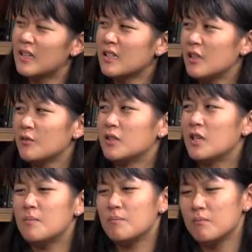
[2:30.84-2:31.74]
I guess at the end of
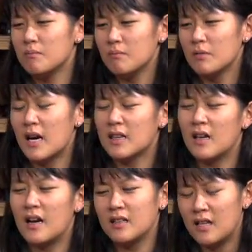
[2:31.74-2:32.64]
the day,
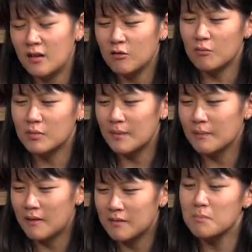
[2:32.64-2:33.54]
I tend to
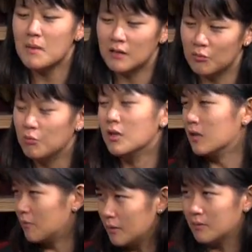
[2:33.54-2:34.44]
sometimes mix
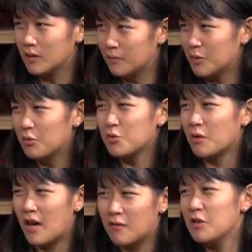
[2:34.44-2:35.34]
work with love.
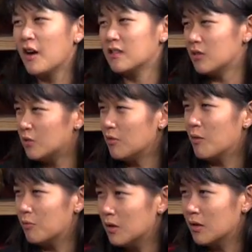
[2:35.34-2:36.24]
You carry your attitude
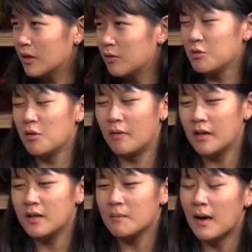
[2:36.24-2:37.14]
at work. You're
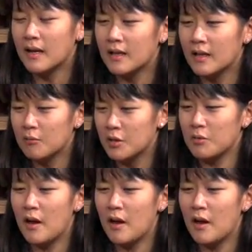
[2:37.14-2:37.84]
very demanding at work.